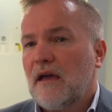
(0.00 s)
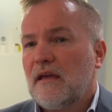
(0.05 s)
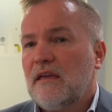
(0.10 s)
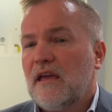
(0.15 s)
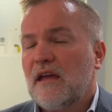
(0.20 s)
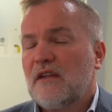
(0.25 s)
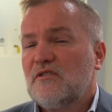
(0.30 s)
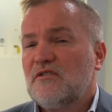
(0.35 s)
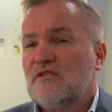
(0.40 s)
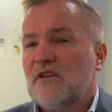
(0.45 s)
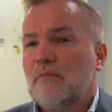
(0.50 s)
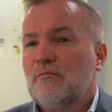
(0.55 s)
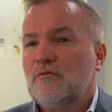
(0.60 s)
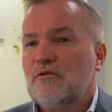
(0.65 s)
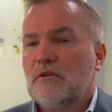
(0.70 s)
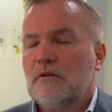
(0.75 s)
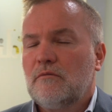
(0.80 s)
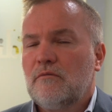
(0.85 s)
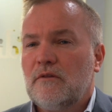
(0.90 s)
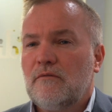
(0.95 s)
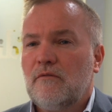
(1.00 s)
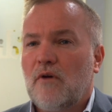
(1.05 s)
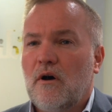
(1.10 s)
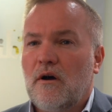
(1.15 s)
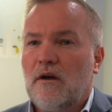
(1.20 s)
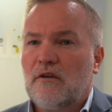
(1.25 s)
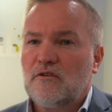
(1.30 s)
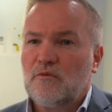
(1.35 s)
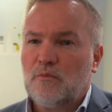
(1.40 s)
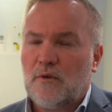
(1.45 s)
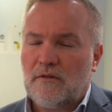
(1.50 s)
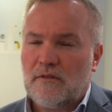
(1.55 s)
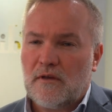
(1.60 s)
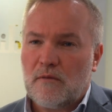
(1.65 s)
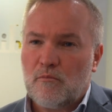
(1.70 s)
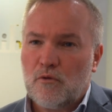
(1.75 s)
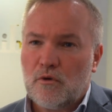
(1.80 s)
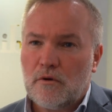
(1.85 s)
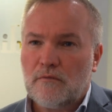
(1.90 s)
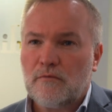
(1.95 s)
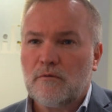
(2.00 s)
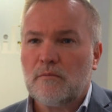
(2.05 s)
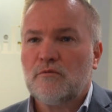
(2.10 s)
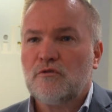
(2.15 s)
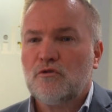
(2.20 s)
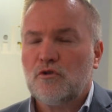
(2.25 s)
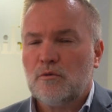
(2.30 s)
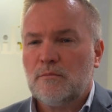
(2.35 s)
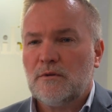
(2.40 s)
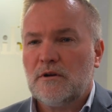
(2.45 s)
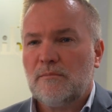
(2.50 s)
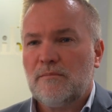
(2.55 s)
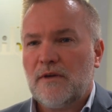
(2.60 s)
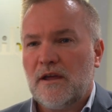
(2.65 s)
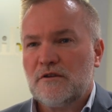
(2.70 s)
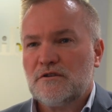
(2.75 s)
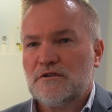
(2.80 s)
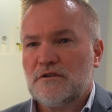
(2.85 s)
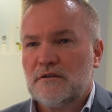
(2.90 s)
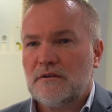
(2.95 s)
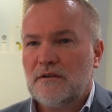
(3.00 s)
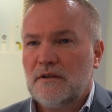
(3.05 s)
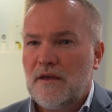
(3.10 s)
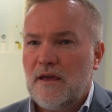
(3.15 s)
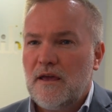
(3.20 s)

get some sort of advice when they move from super to pension.